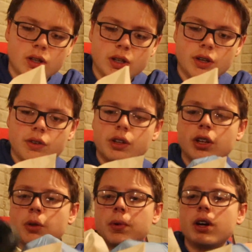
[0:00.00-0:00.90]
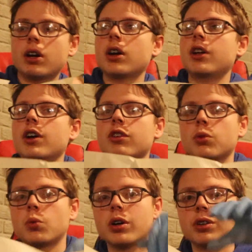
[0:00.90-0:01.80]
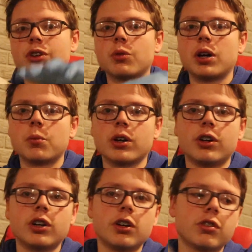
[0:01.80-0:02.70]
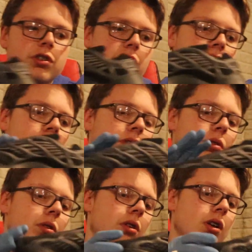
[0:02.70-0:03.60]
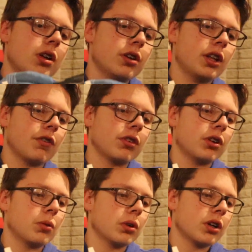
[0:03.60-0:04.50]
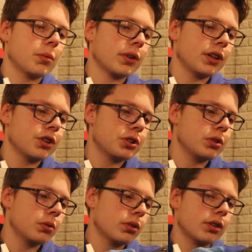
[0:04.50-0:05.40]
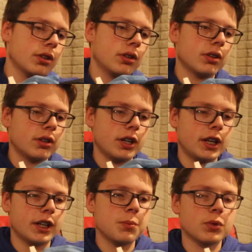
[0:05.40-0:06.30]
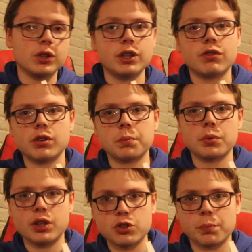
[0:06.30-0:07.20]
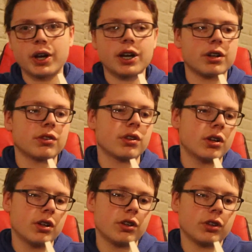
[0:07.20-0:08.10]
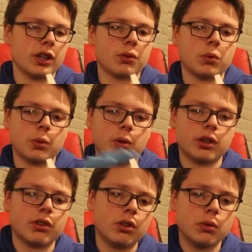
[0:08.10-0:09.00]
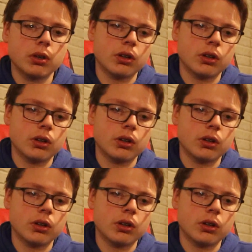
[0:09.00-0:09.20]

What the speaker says: Here's the other pair. You guys are wondering why I'm wearing gloves, just because you never know what comes on these shoes, and keep them clean for potential buyers, so that's what I want to do.